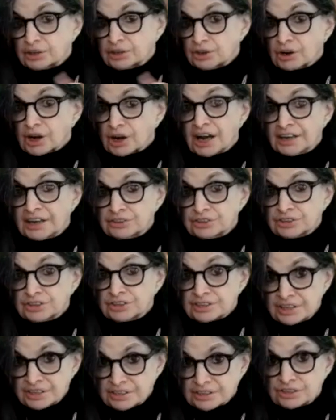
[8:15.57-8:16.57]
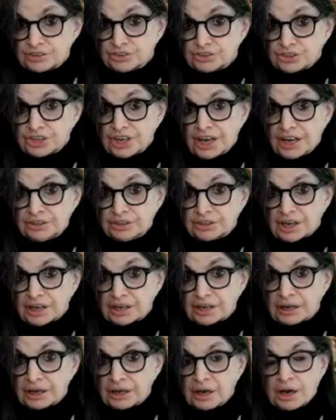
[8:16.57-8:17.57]
your consciousness is
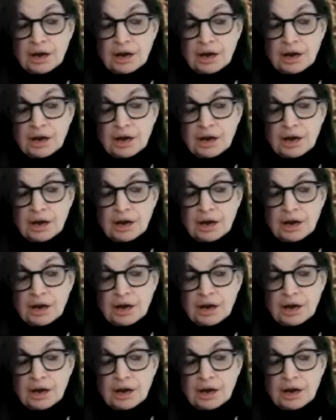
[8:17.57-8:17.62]
changing